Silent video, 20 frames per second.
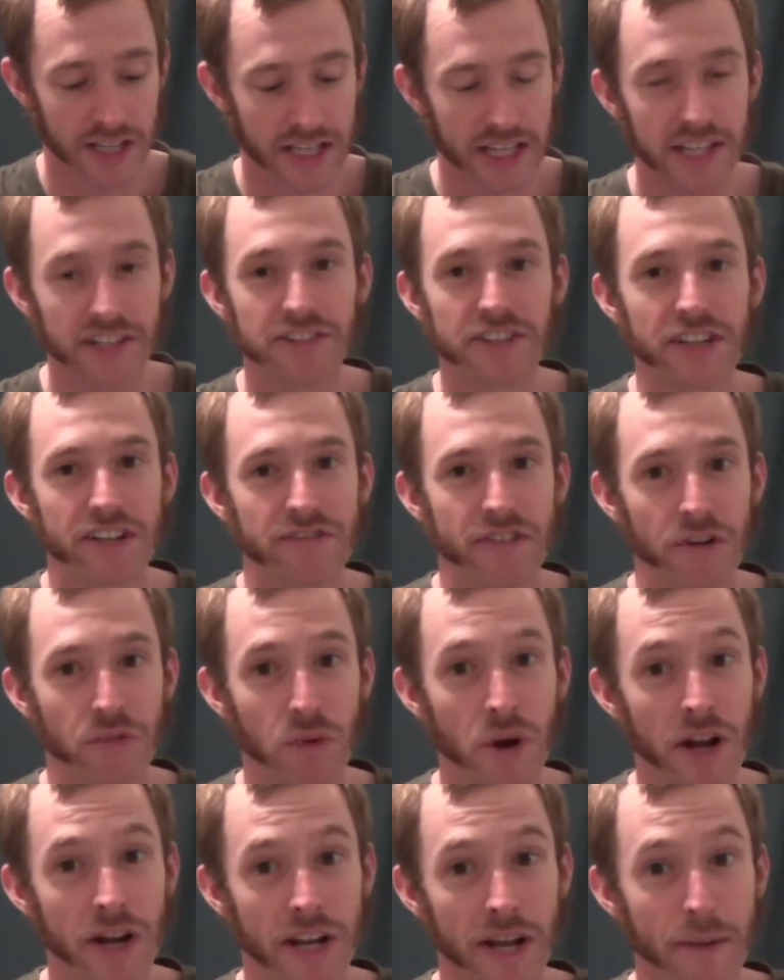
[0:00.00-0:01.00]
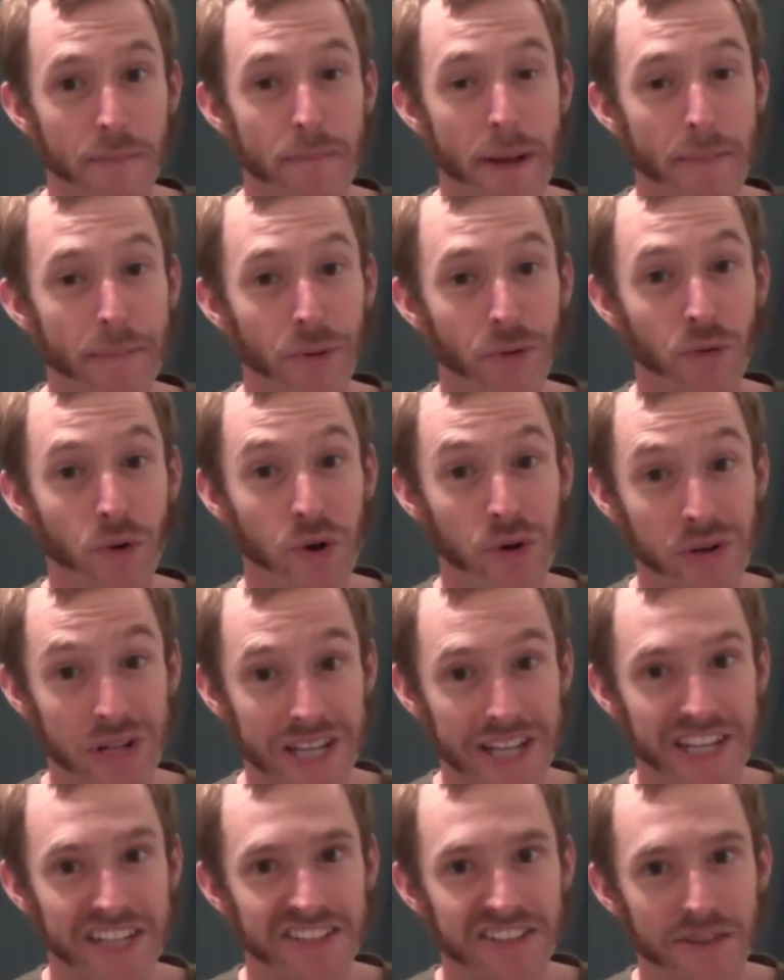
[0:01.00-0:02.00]
It's kind of ironic.
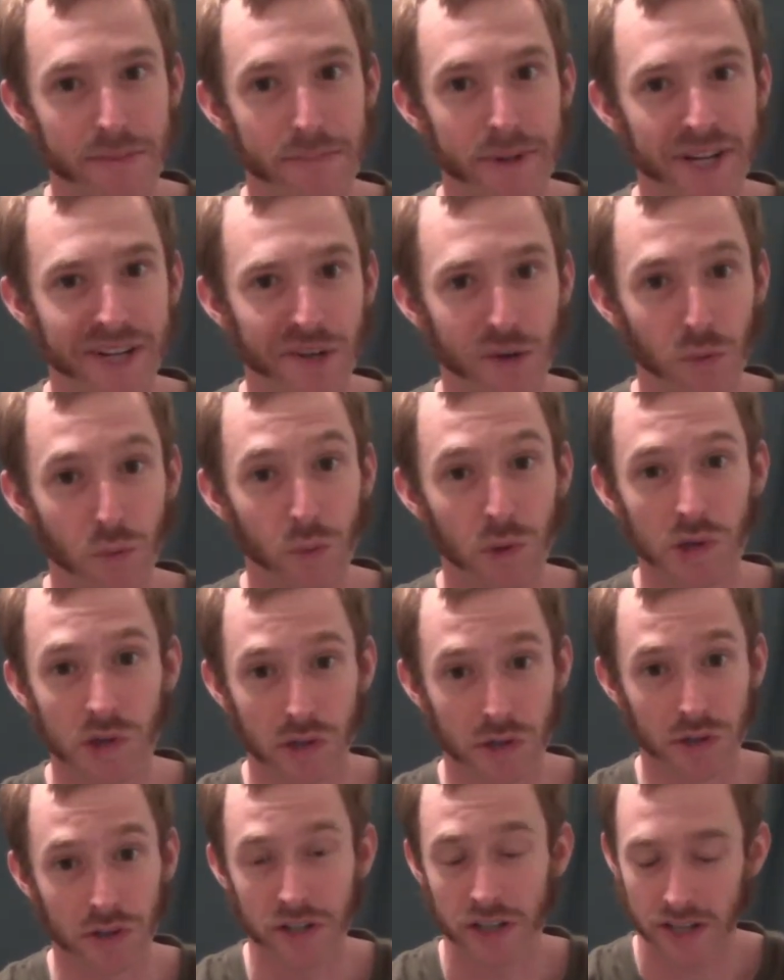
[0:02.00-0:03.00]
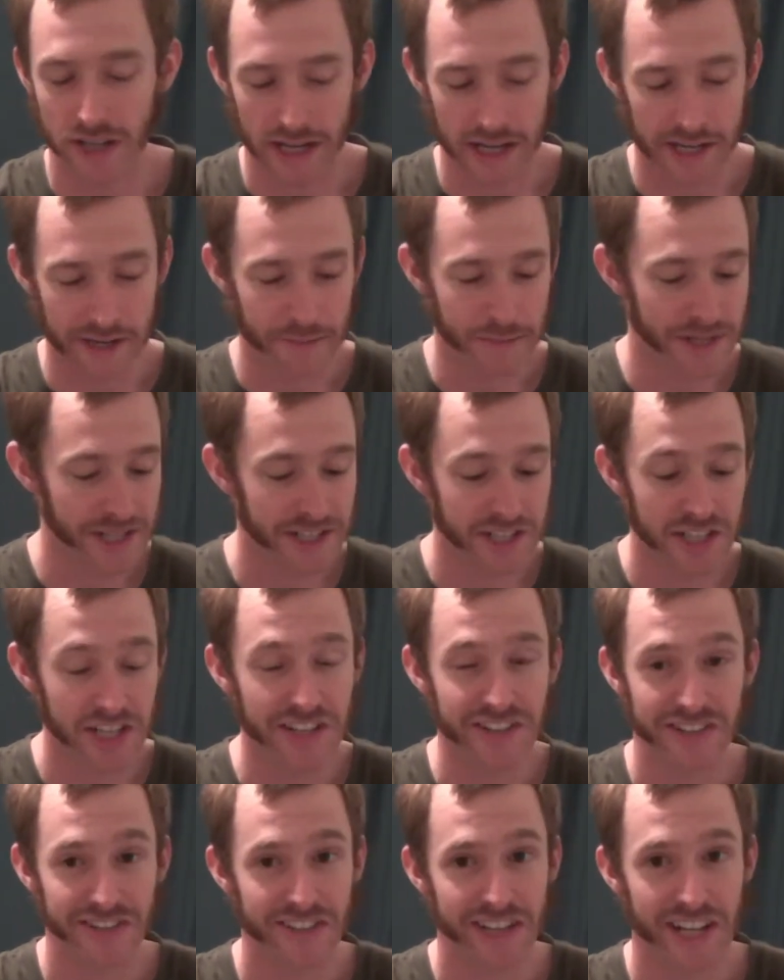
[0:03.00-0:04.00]
Pepperoni is the bigger word, but it
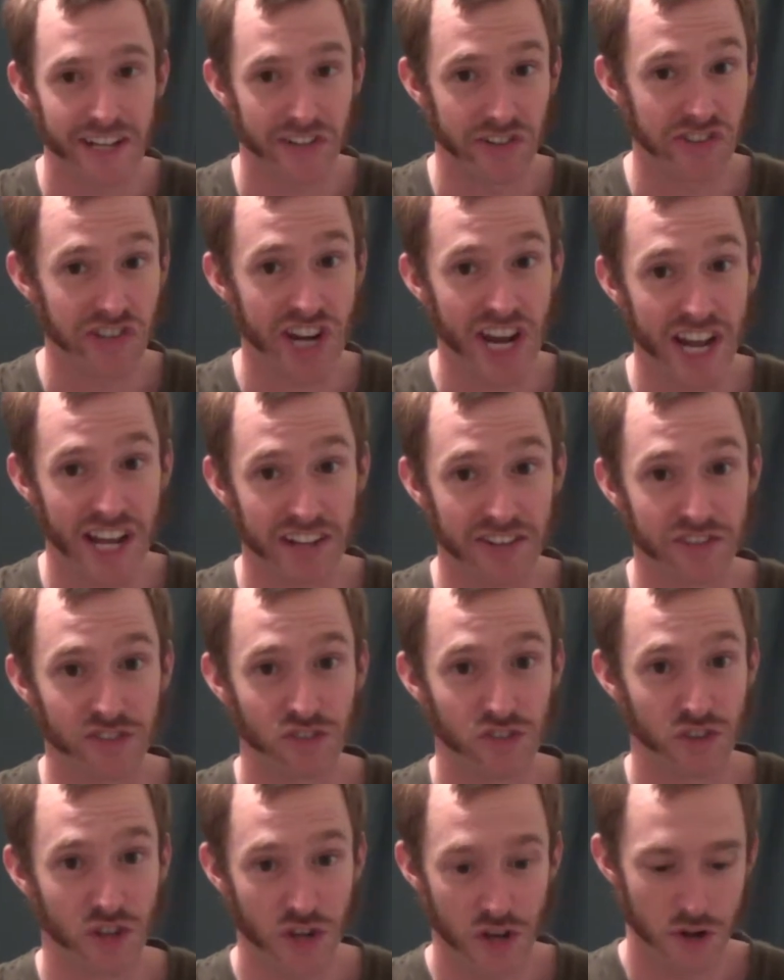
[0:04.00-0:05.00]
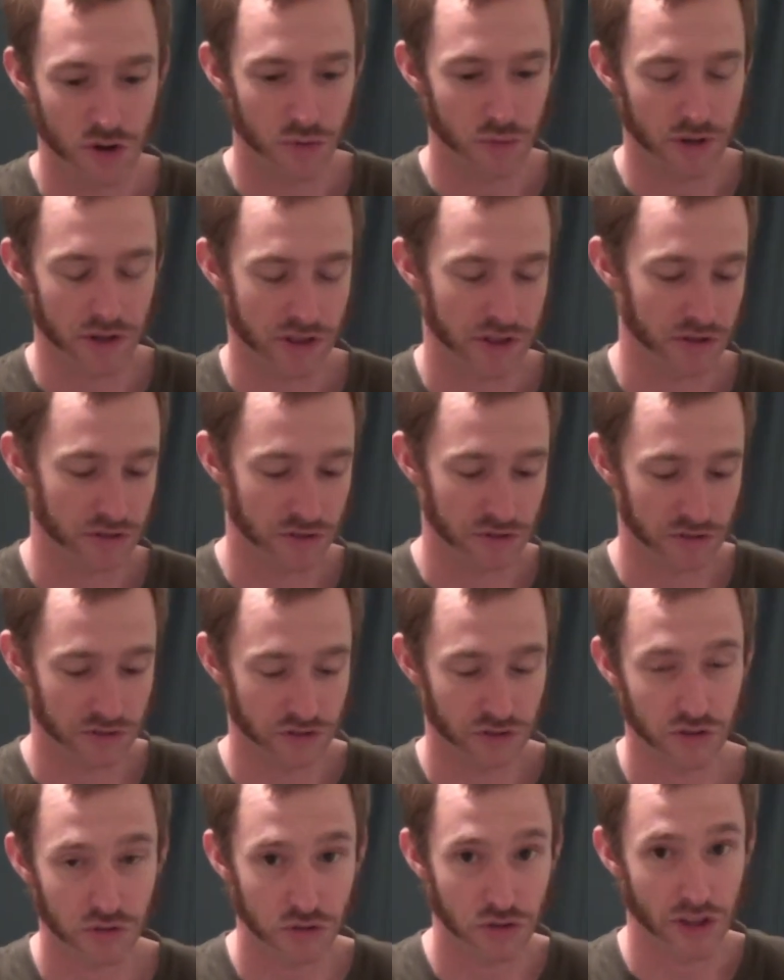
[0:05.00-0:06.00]
didn't stand a chance with
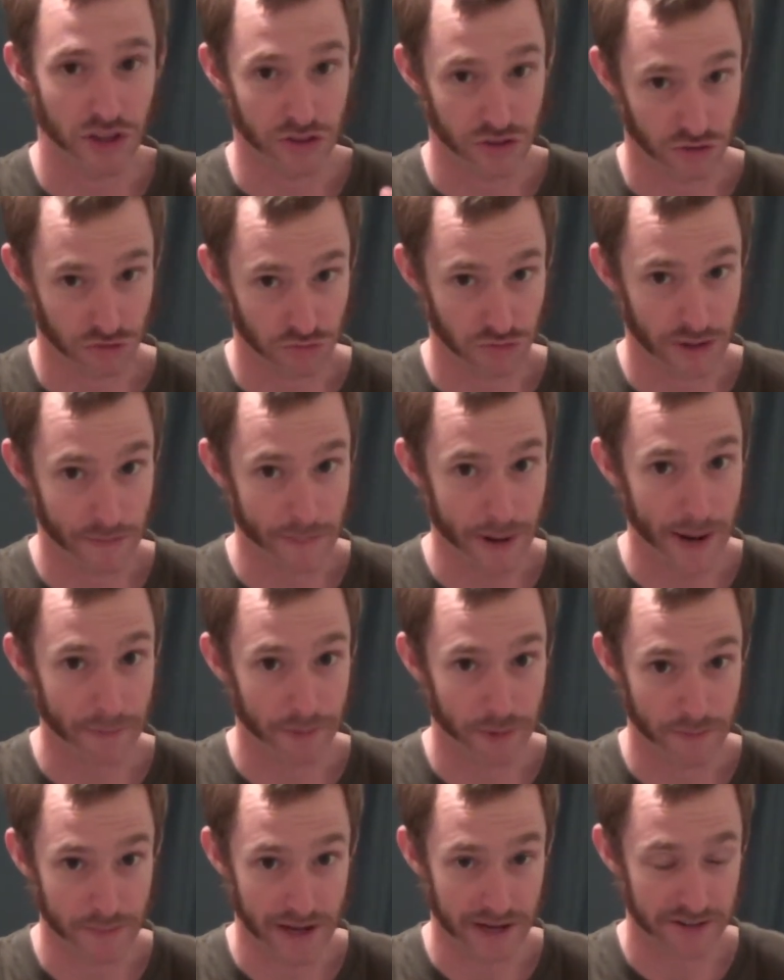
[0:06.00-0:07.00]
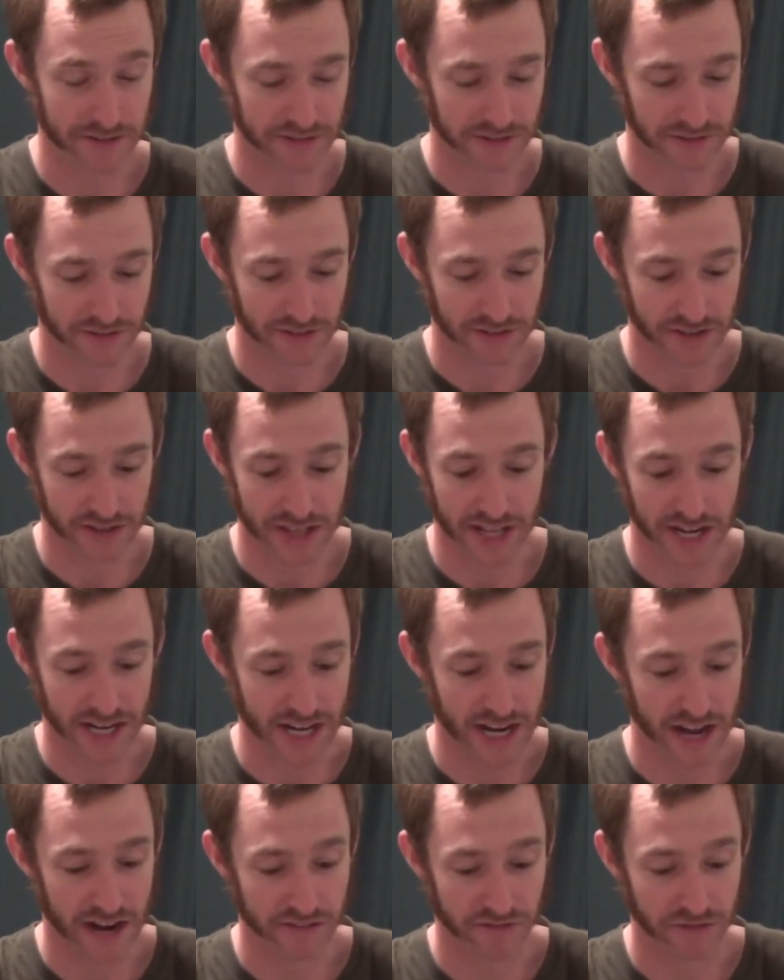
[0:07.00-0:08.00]
that 3 pepper mix that I
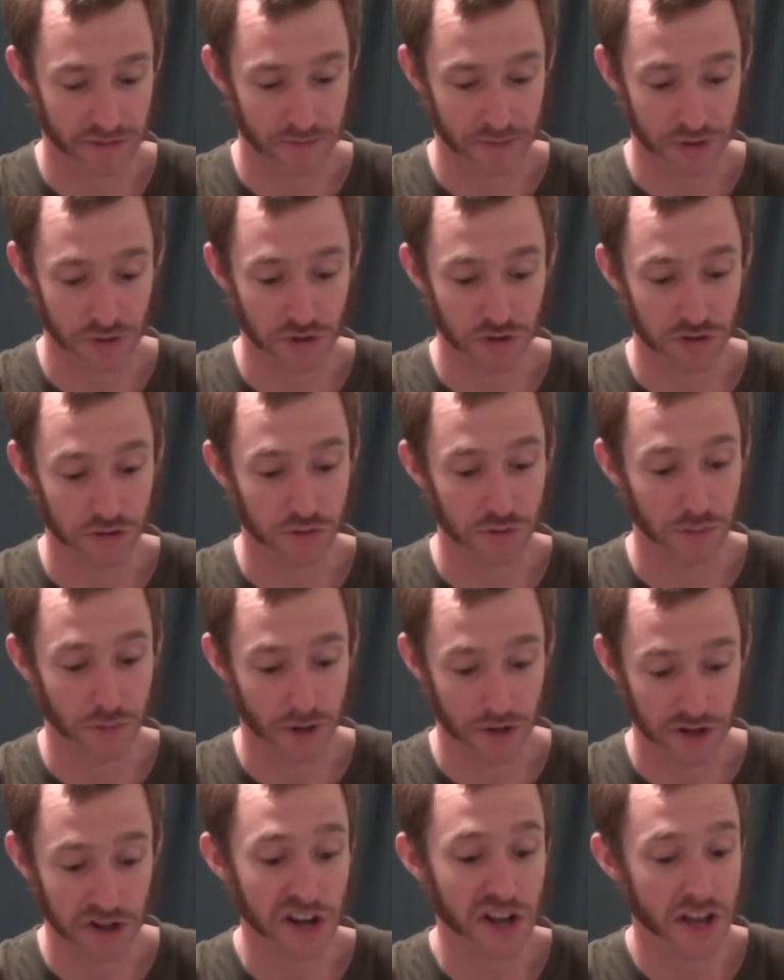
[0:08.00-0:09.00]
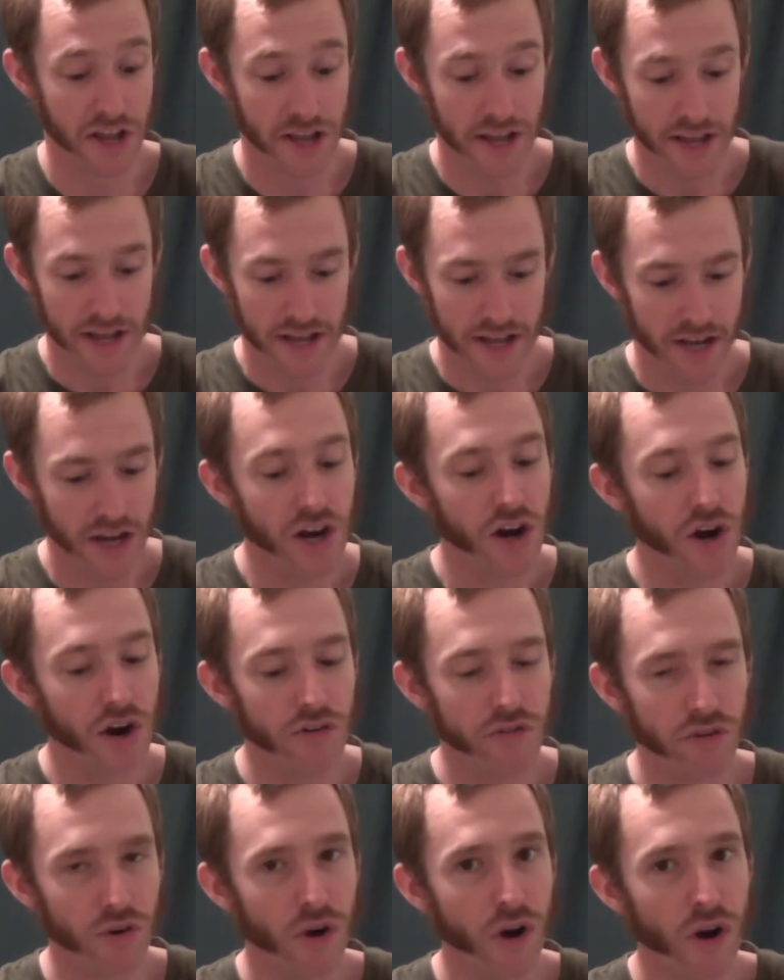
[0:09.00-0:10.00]
got from the grocery mart.
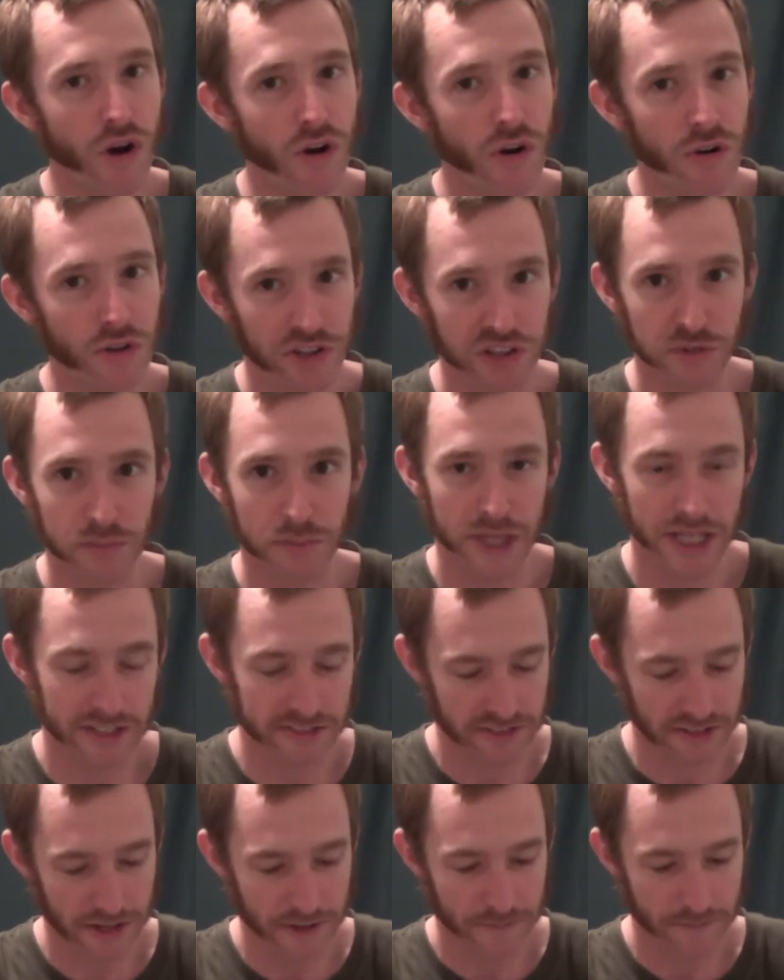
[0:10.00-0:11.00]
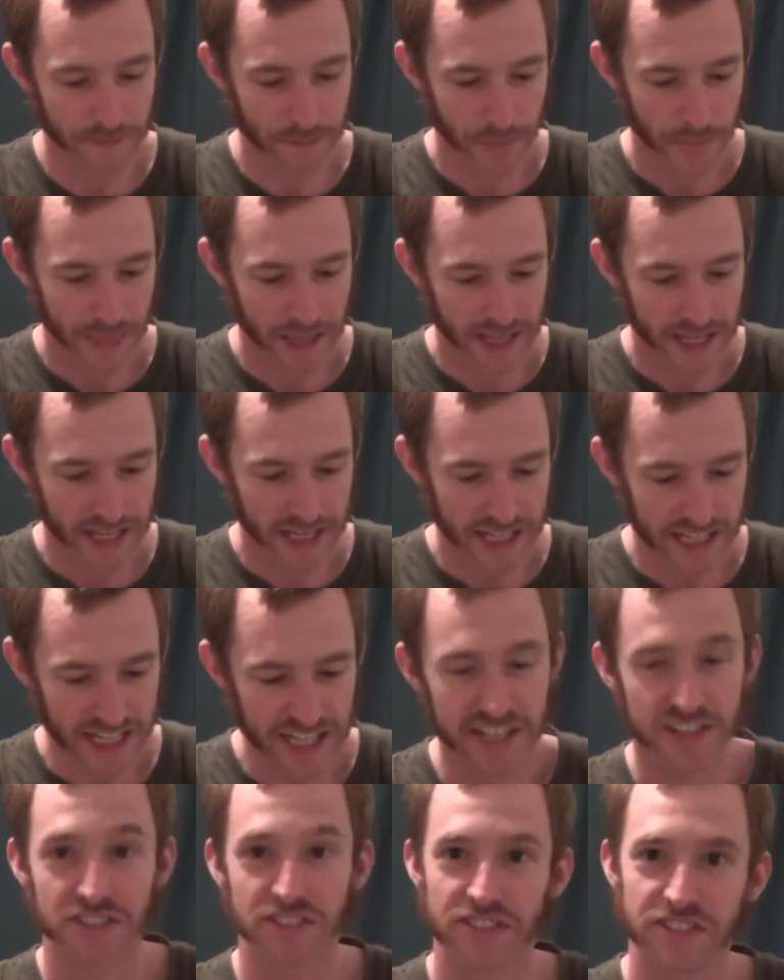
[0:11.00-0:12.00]
Overall, this pizza,
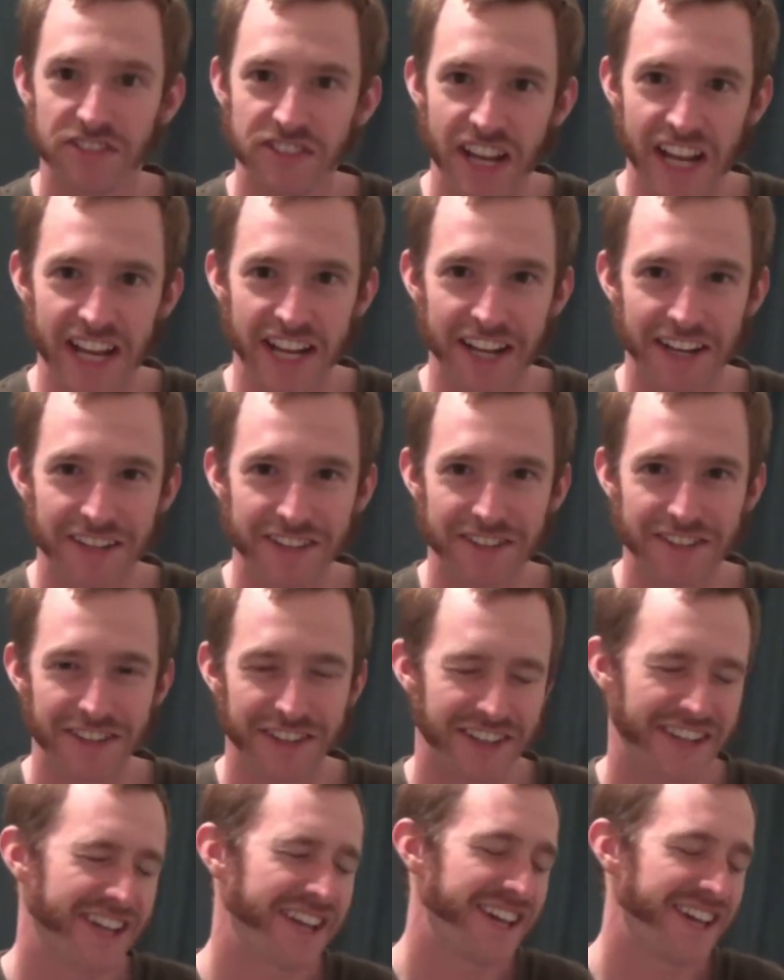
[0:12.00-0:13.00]
it stinks.